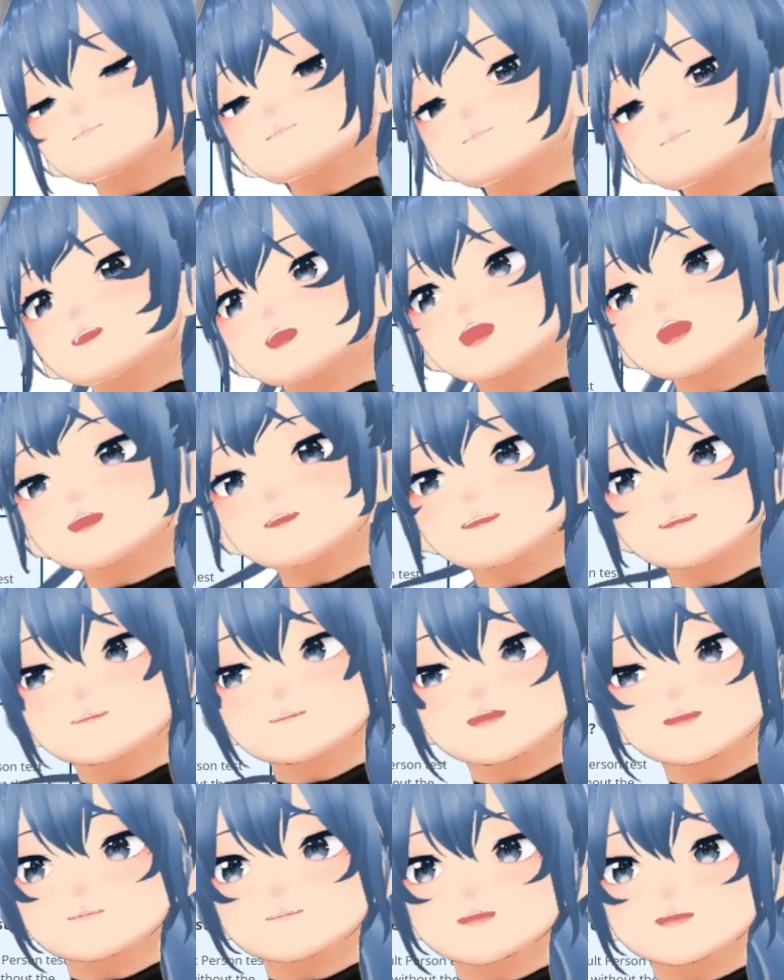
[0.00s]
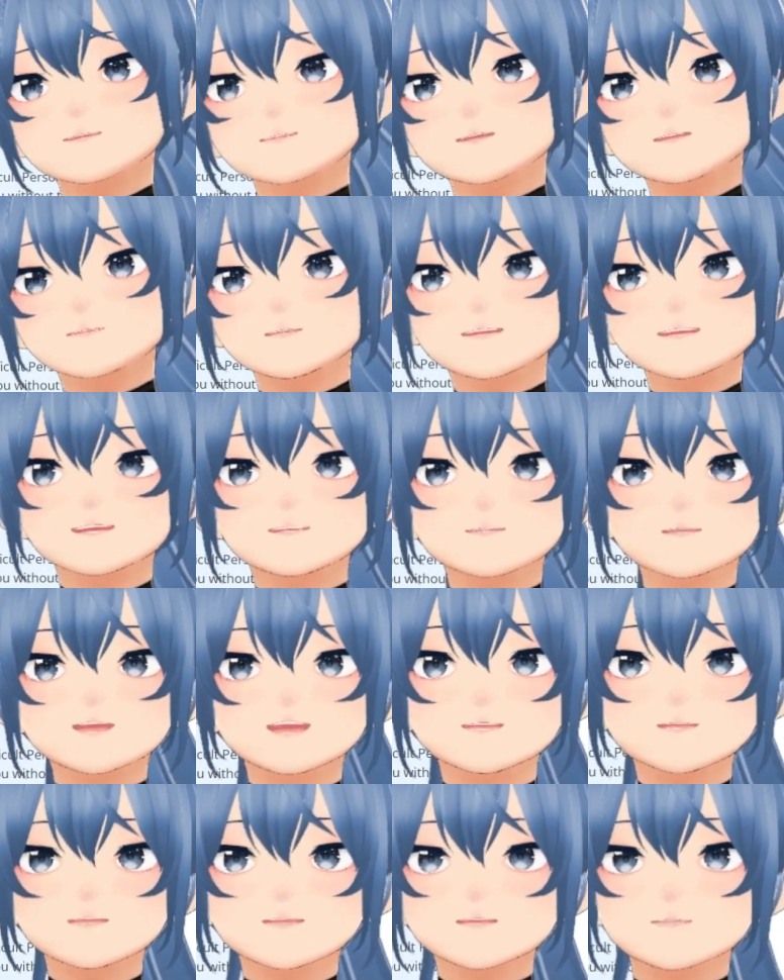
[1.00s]
I often find myself saying
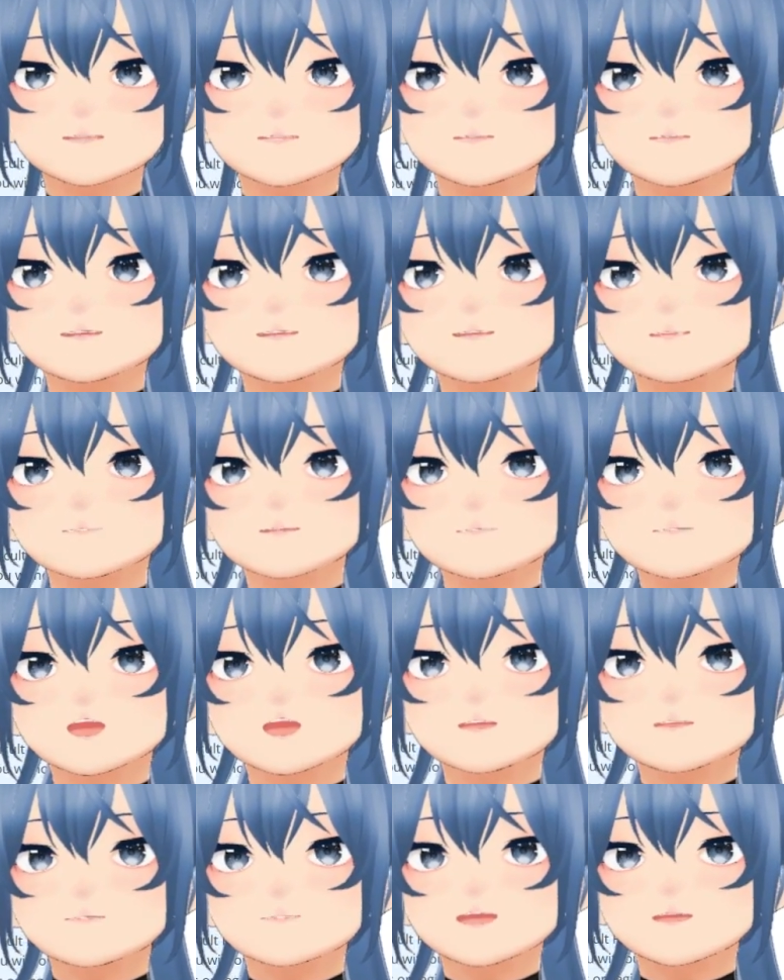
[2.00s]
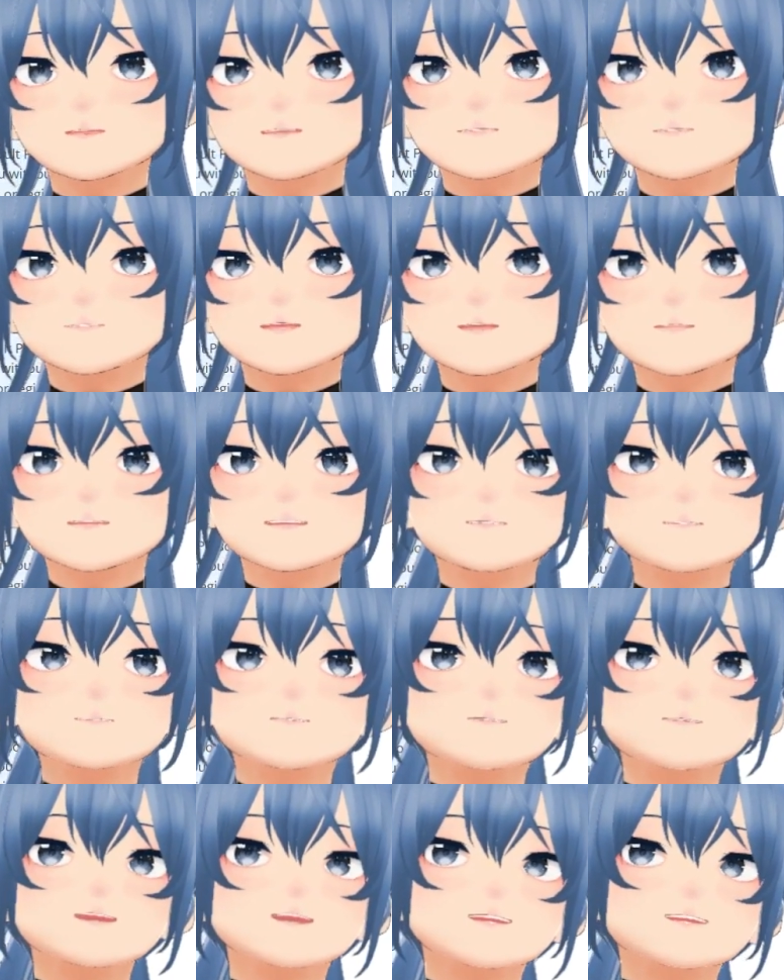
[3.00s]
and doing things without stopping to think.
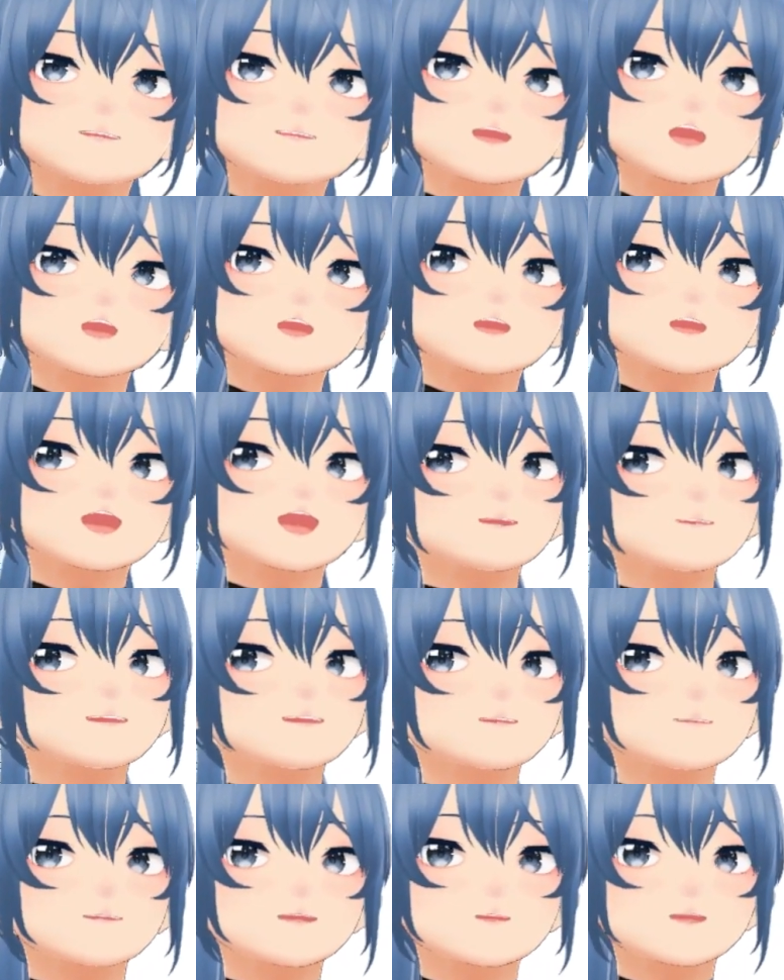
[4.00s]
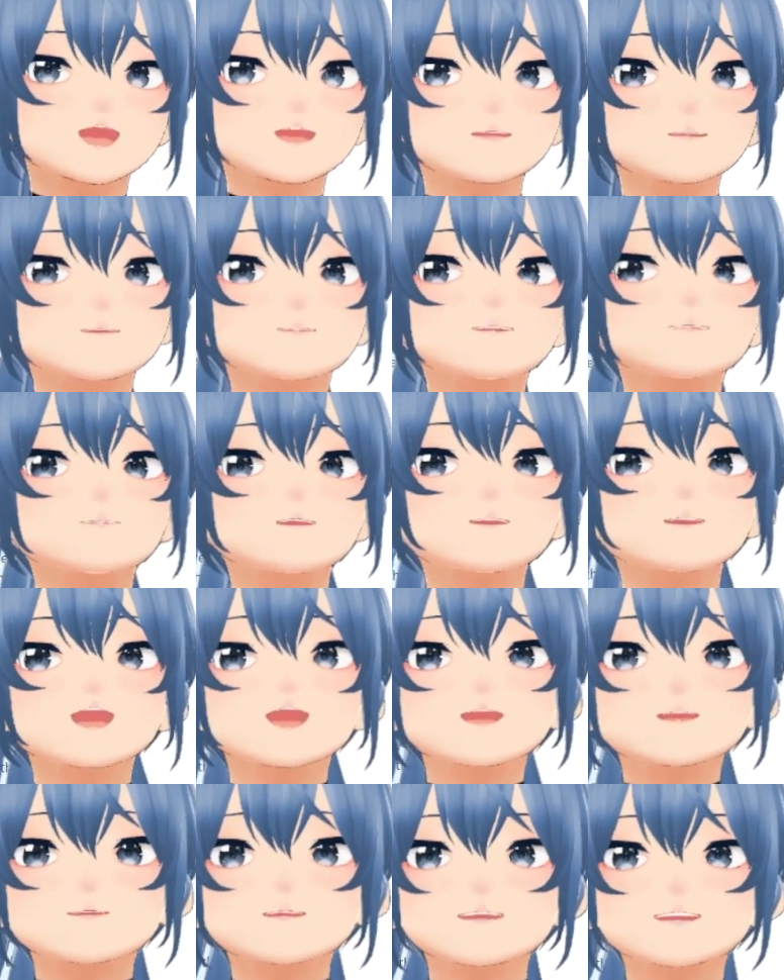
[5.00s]
No, I think too much before
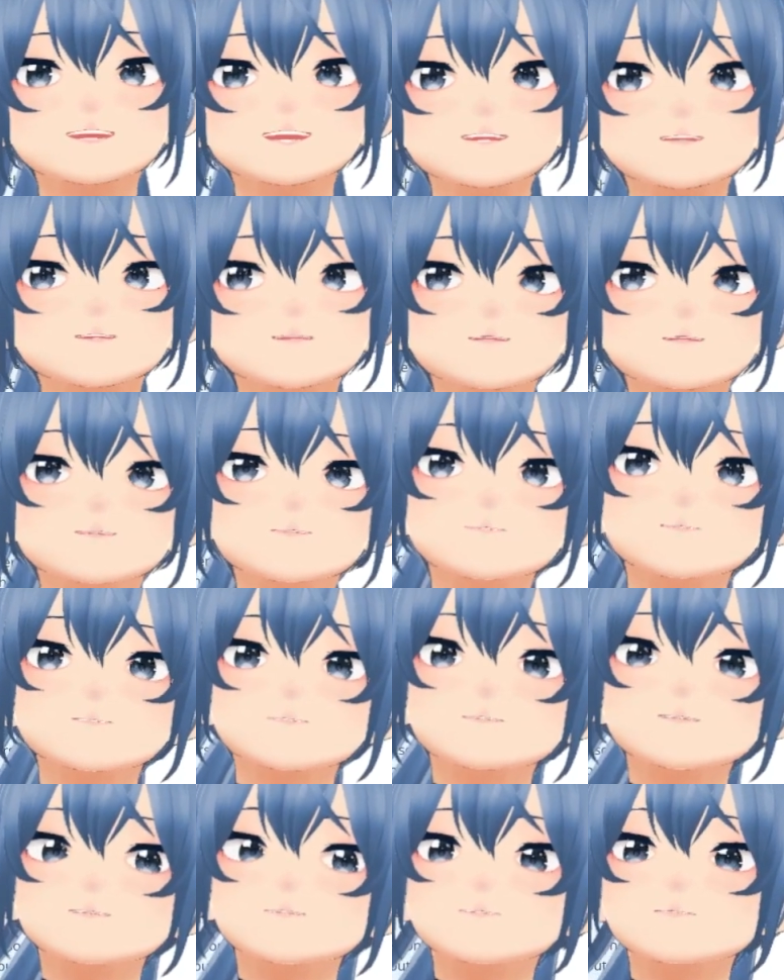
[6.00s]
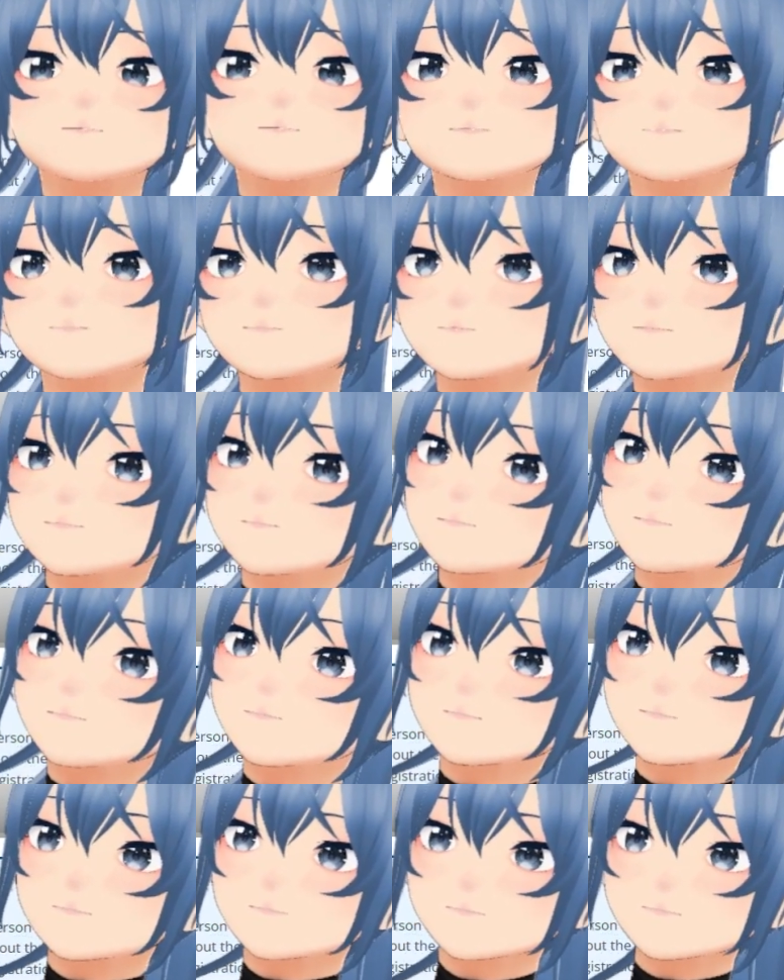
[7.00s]
I say anything.
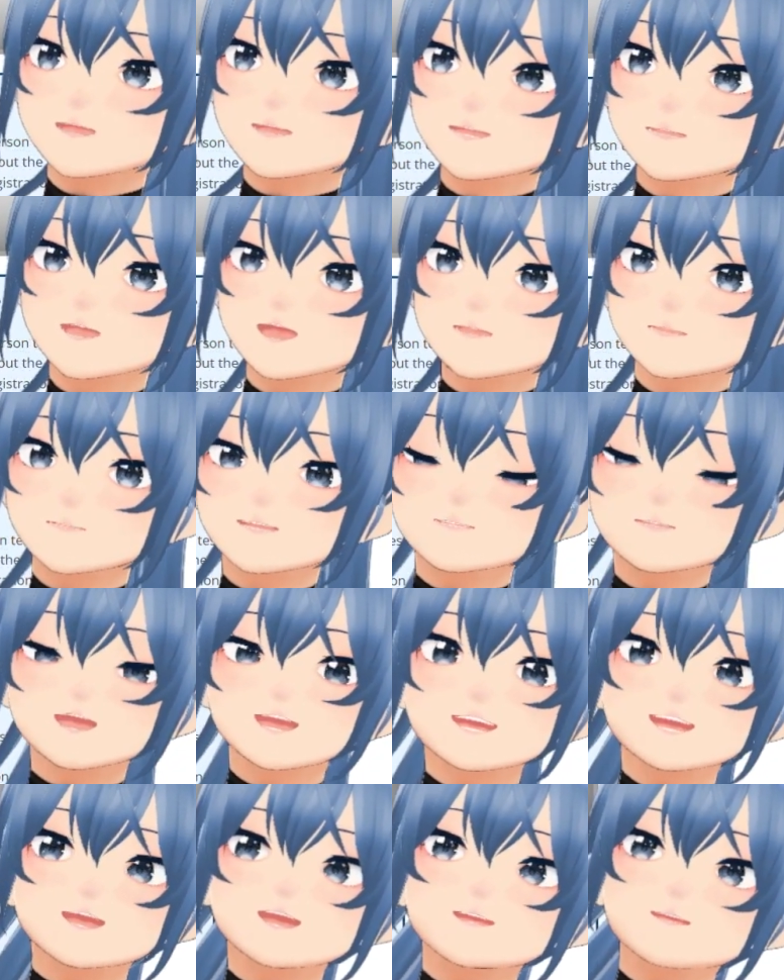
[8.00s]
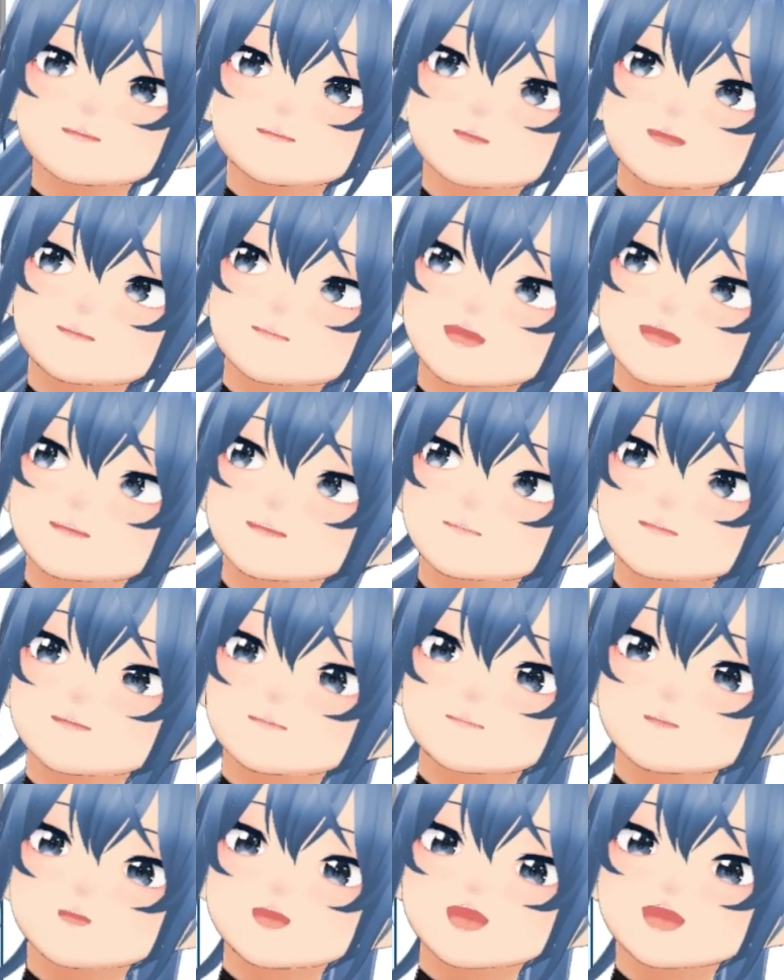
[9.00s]
To the point that when I sit
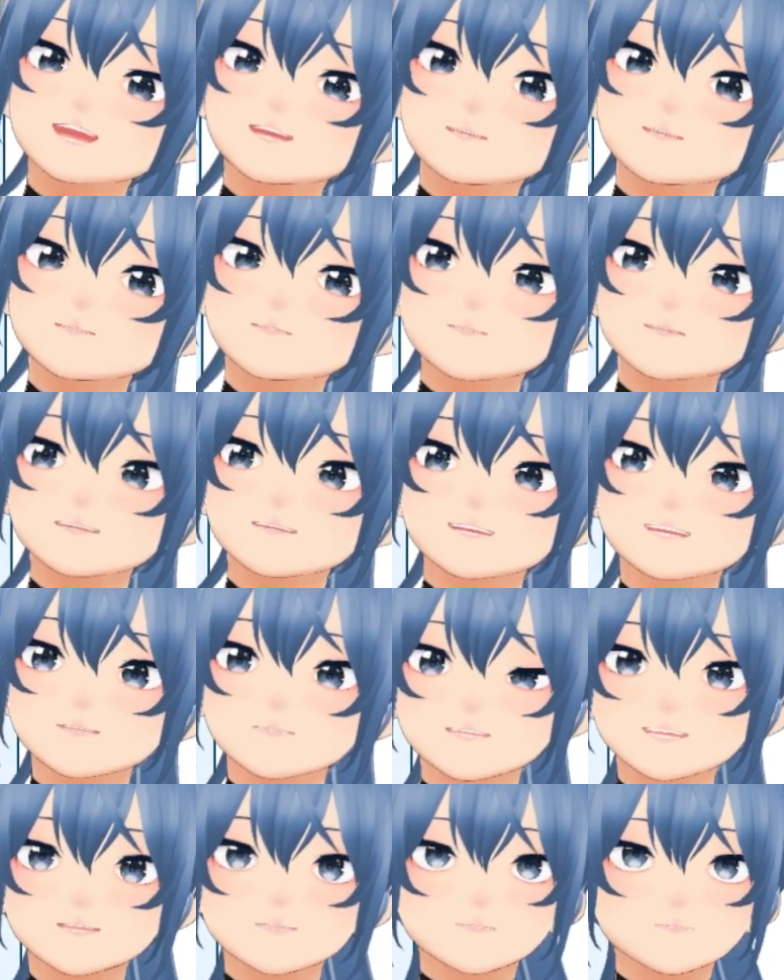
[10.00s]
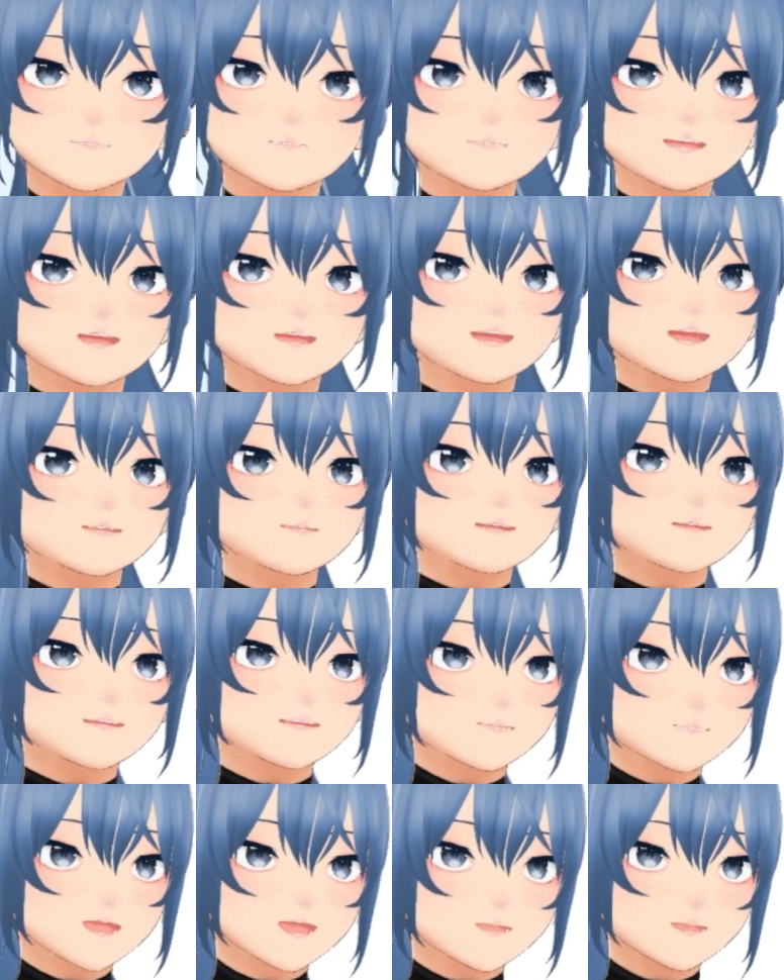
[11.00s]
quiet,
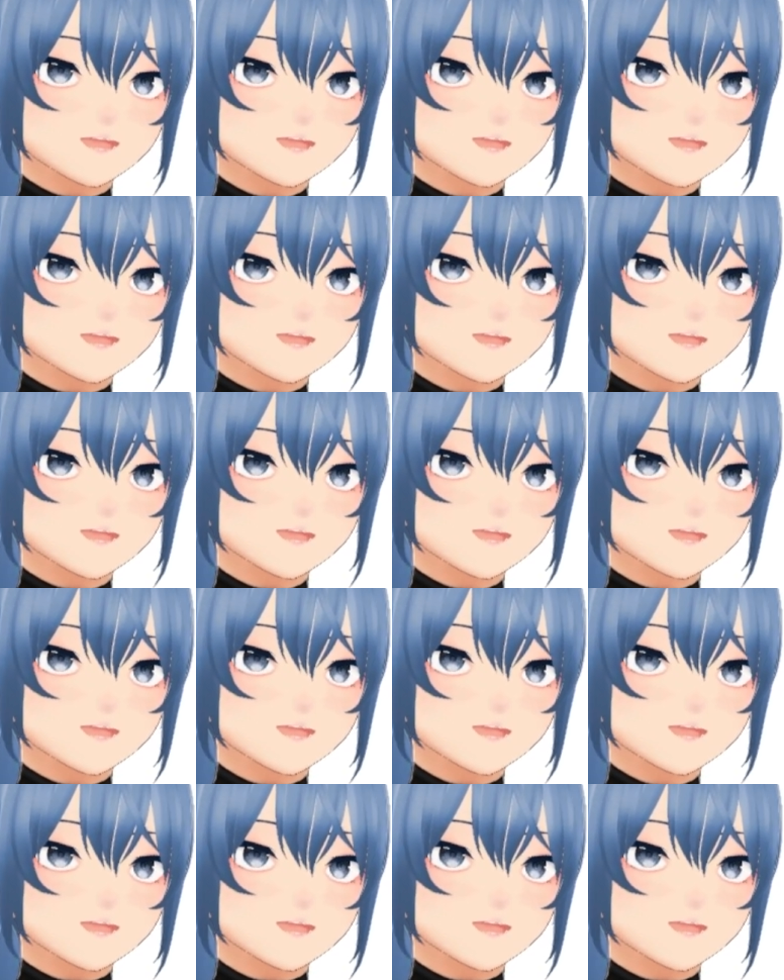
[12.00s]
self-evident by my